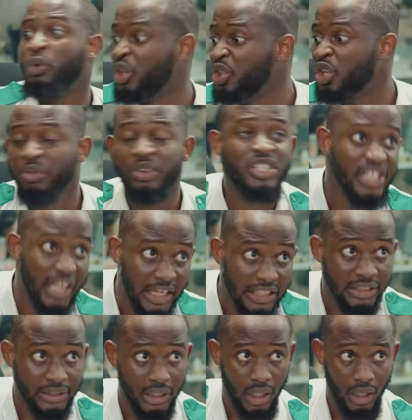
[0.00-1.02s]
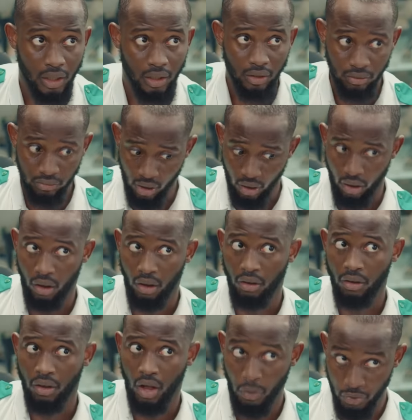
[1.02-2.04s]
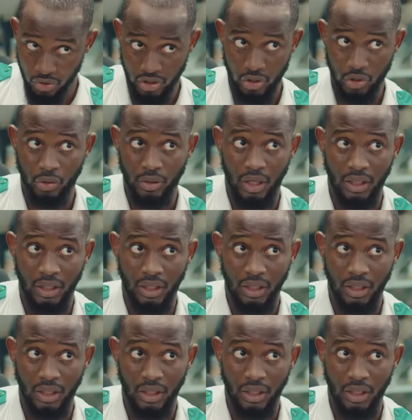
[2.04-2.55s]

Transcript: why are you not raised in Nigeria? How will you say you don't